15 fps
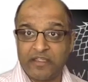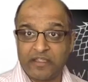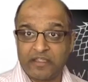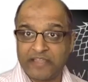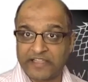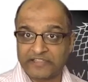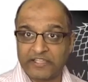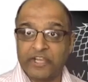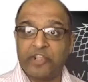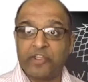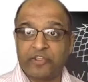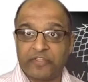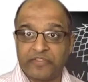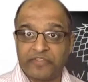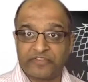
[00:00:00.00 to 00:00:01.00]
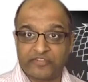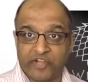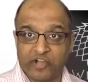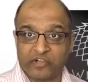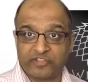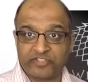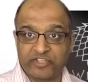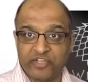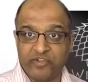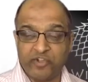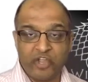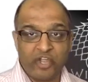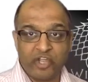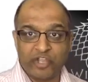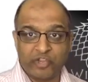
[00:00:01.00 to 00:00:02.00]
That's another thing the Starks do.
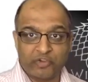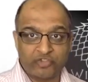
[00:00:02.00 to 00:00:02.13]
They're